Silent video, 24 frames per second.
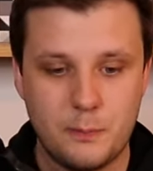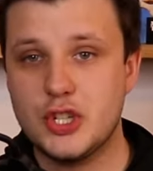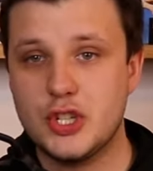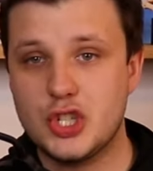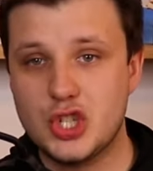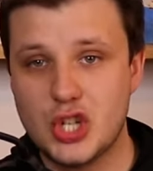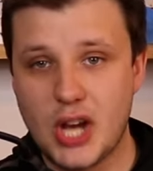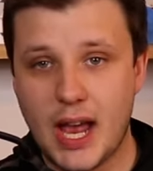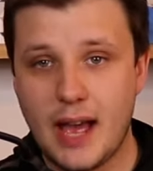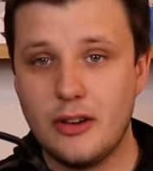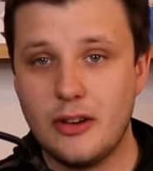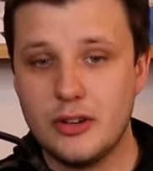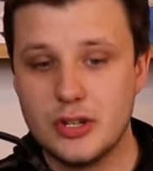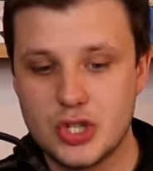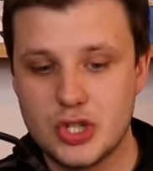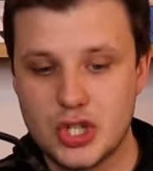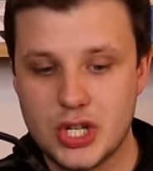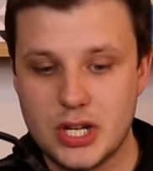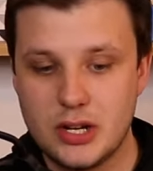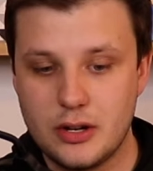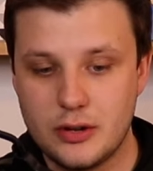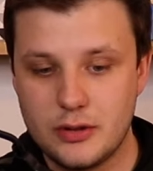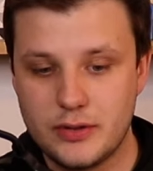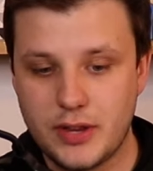The challenge
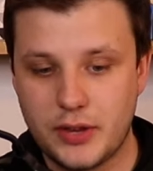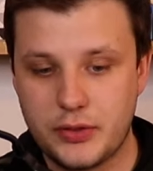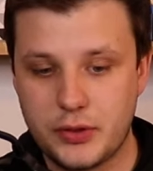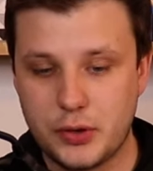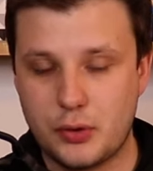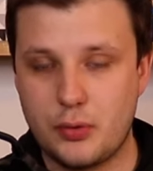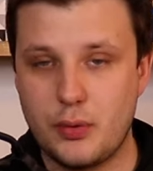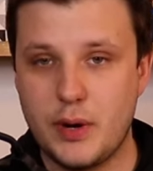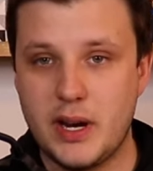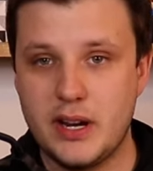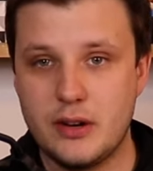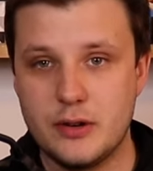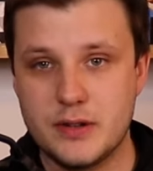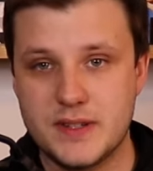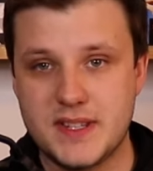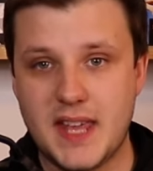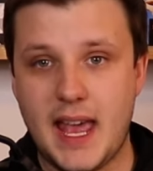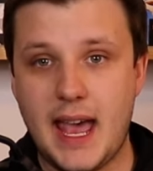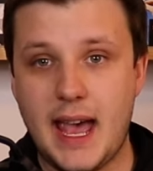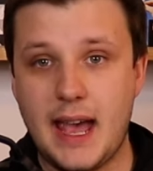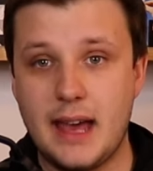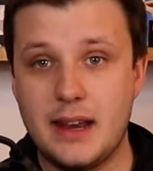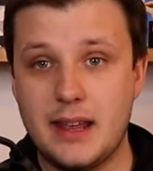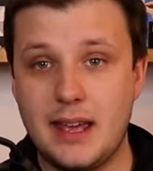here that the creators
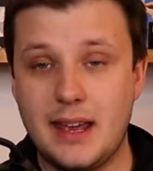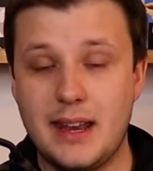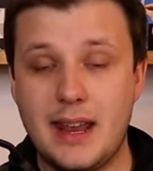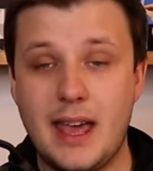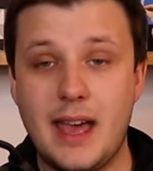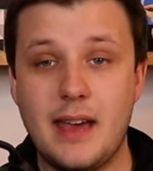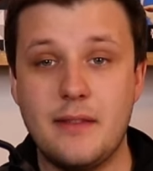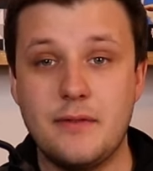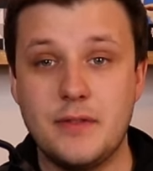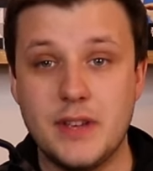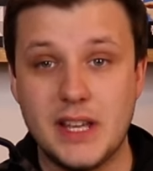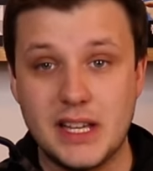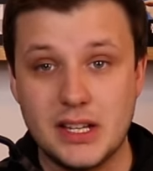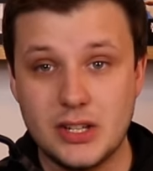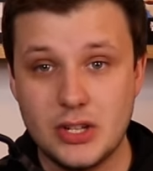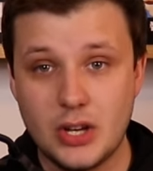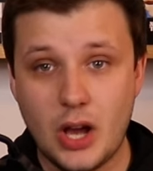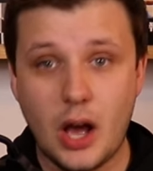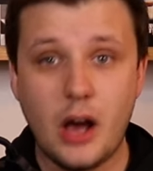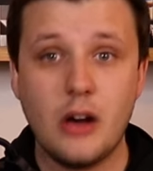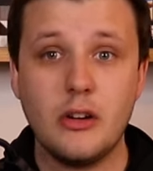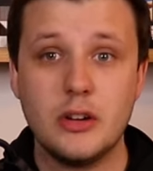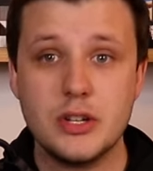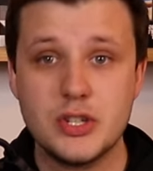had, and have
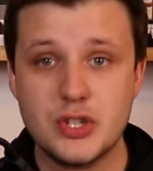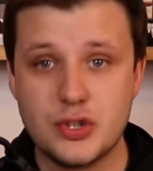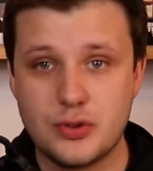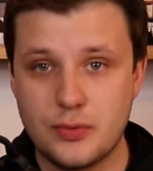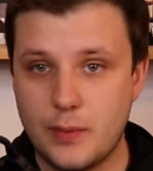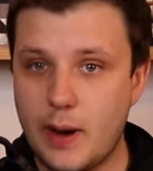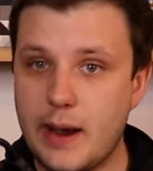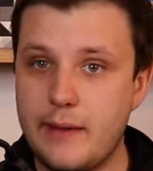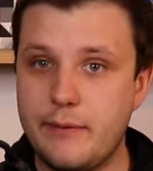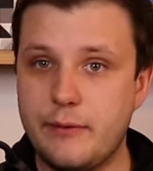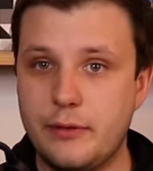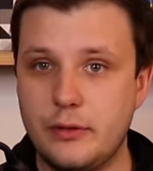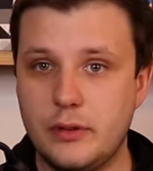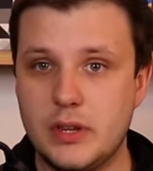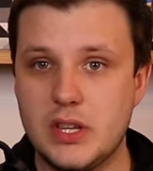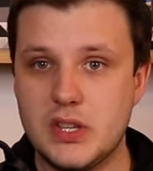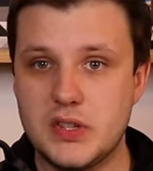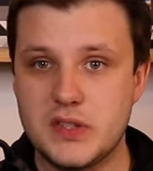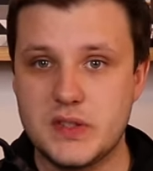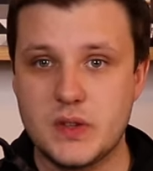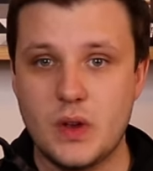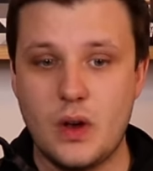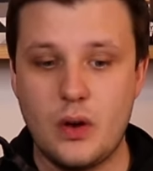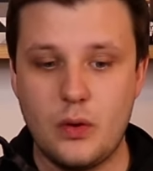acknowledged rightfully
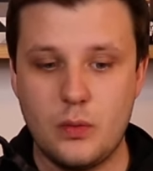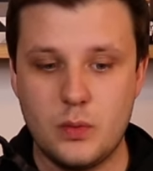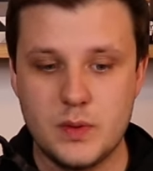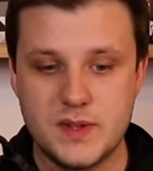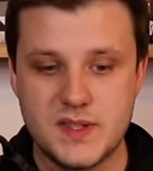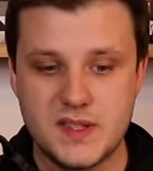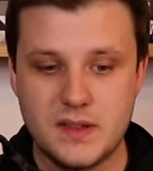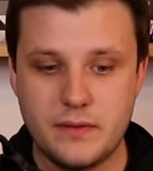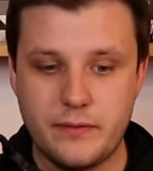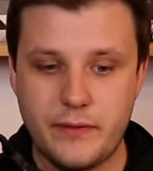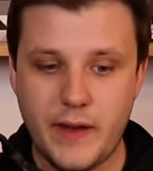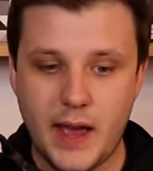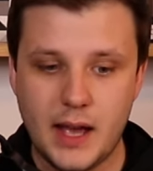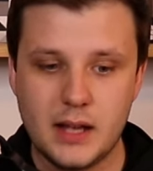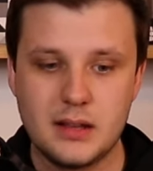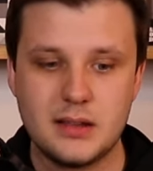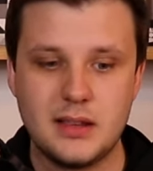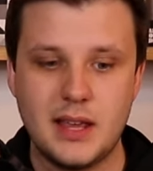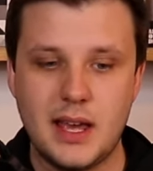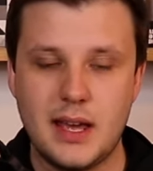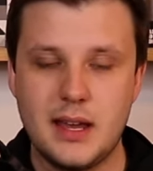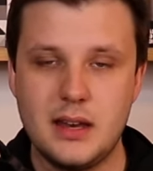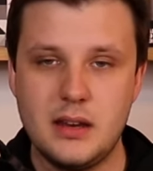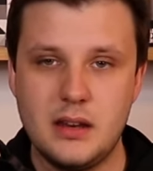so, was the fact
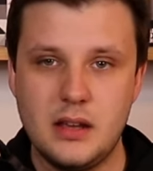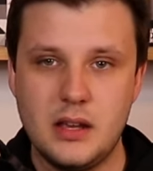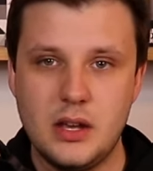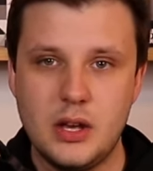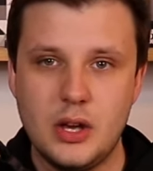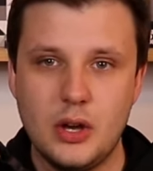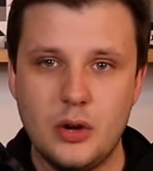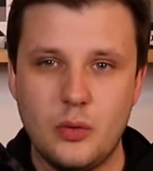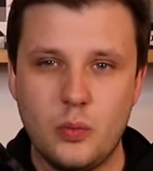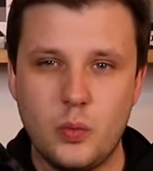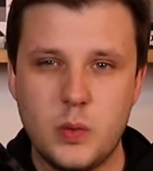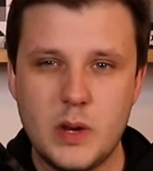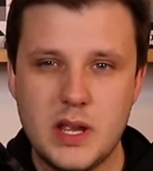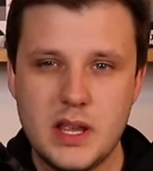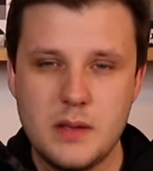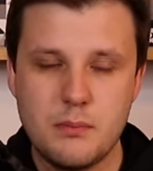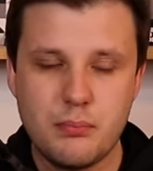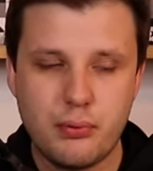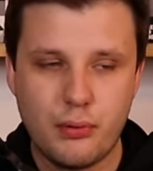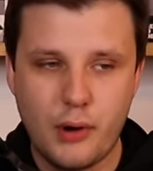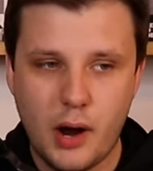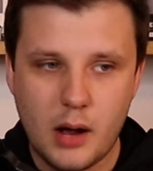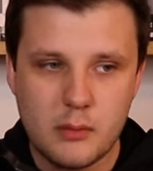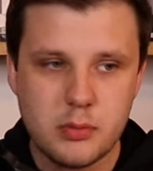that we
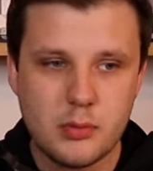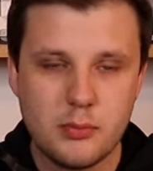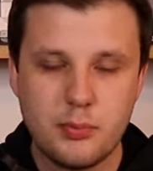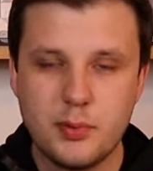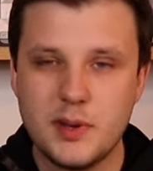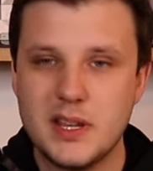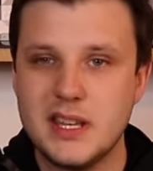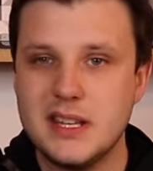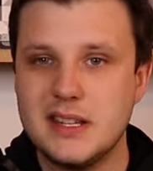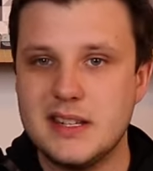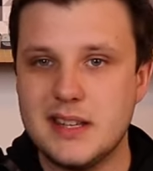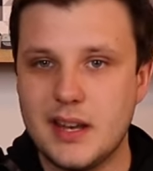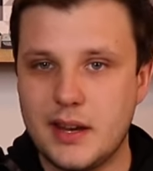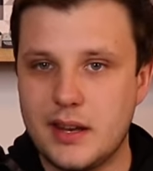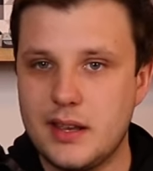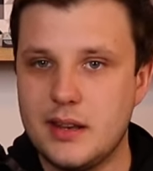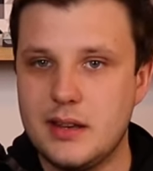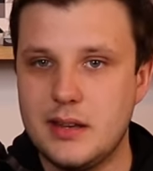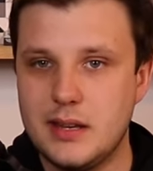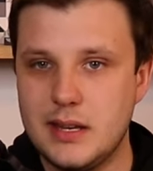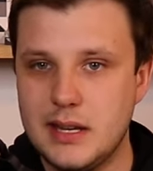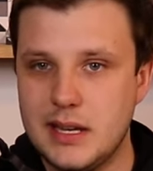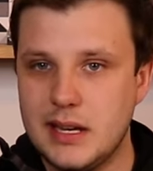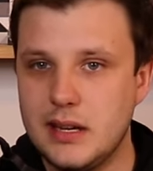probably
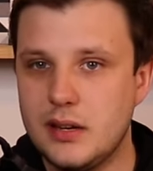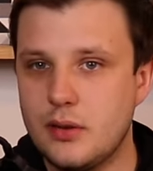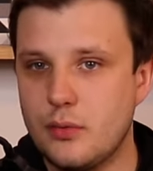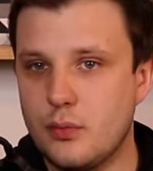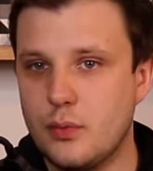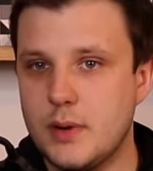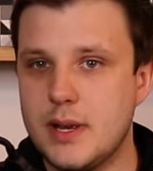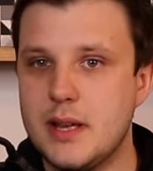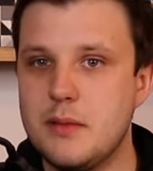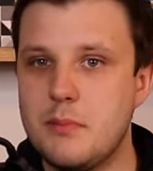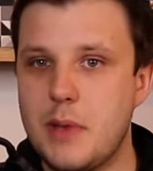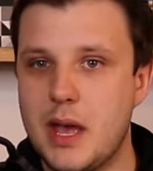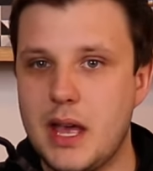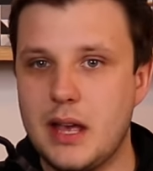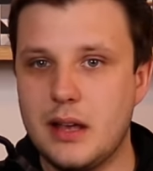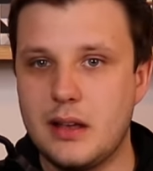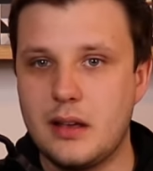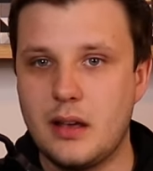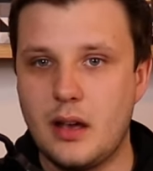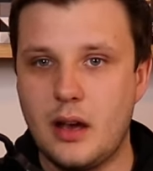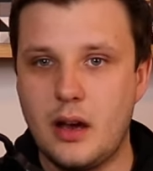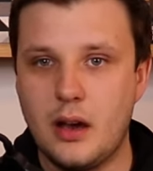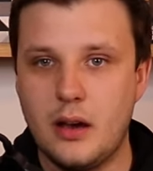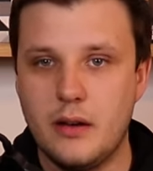didn't need a
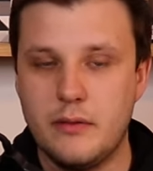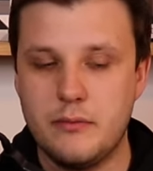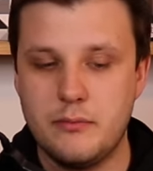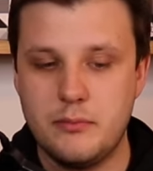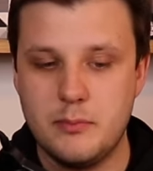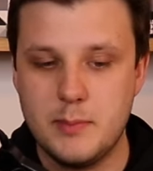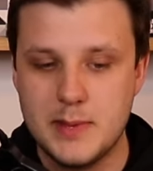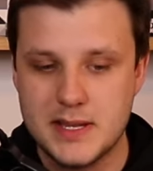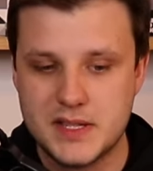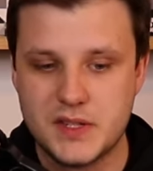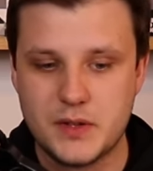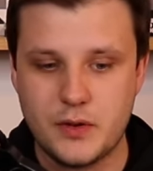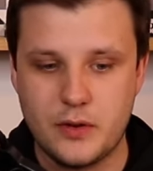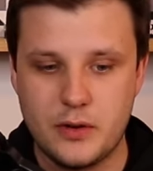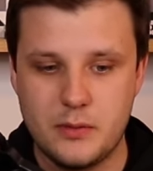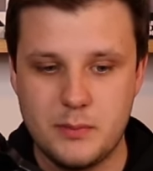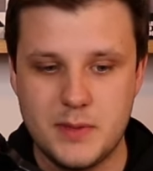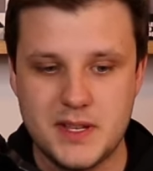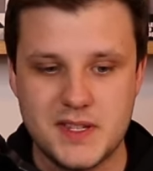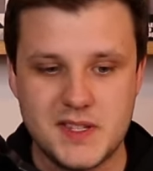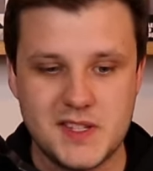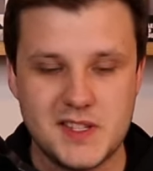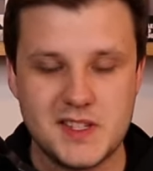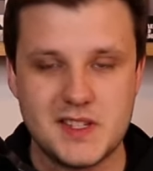remake of Mr. and
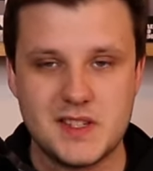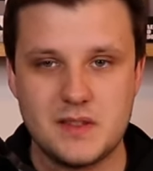Mrs.